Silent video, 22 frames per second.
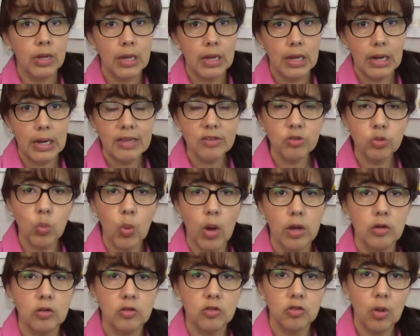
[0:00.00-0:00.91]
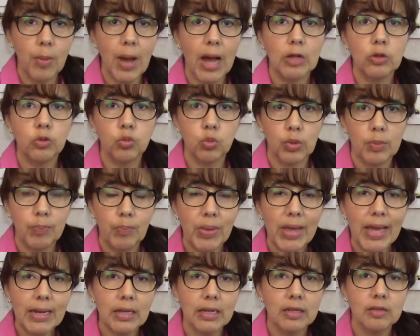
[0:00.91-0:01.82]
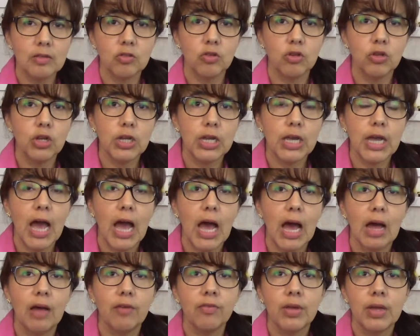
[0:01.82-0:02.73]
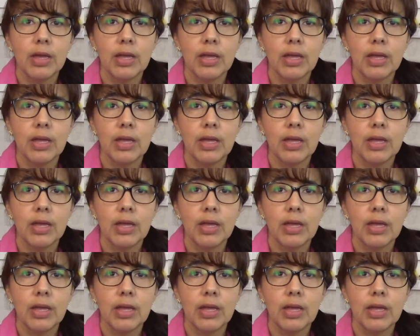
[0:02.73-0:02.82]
less water, somehow to repel it so you can have